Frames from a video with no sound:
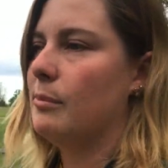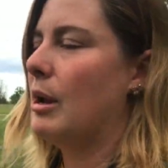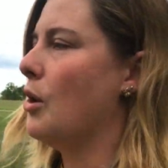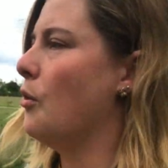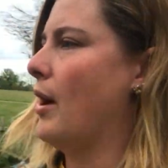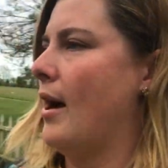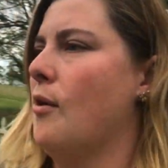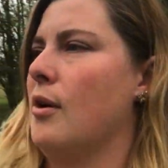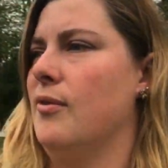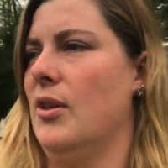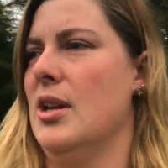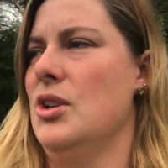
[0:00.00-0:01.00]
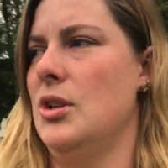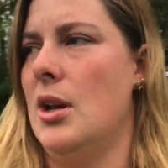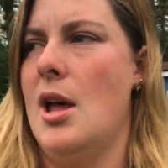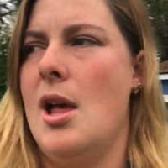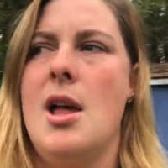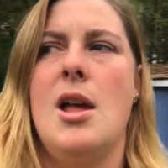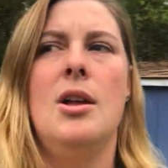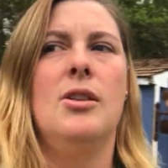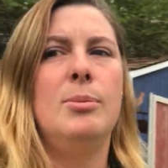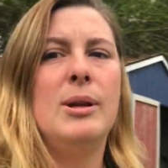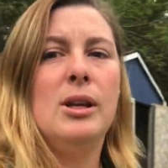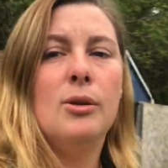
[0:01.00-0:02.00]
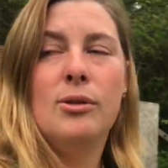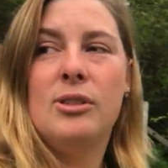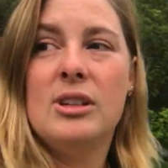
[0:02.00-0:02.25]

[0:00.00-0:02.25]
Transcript: My whole hour of lunch has been used